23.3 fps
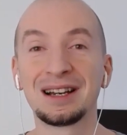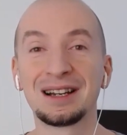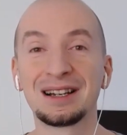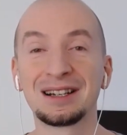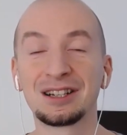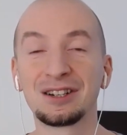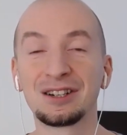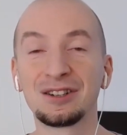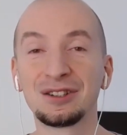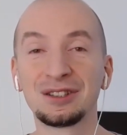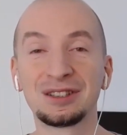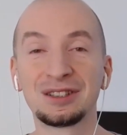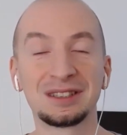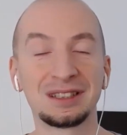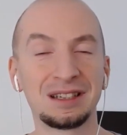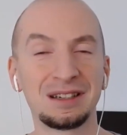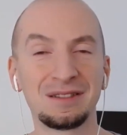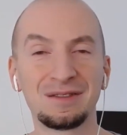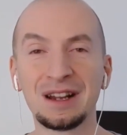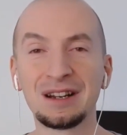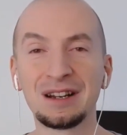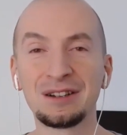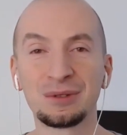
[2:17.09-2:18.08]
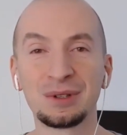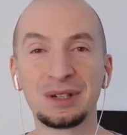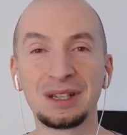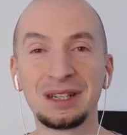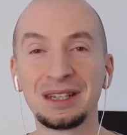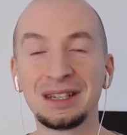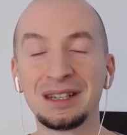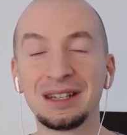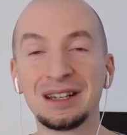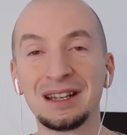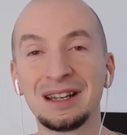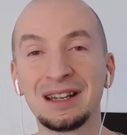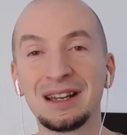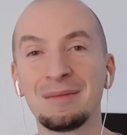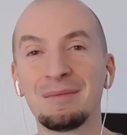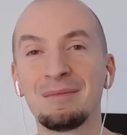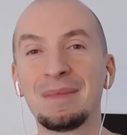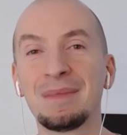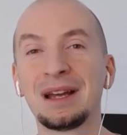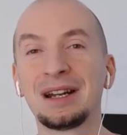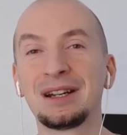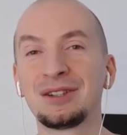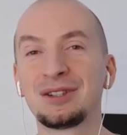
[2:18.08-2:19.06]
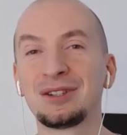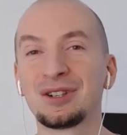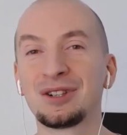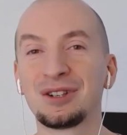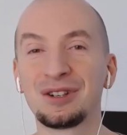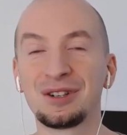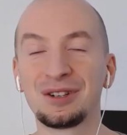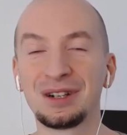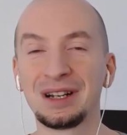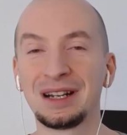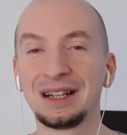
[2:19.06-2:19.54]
uh, goods, inventory manager,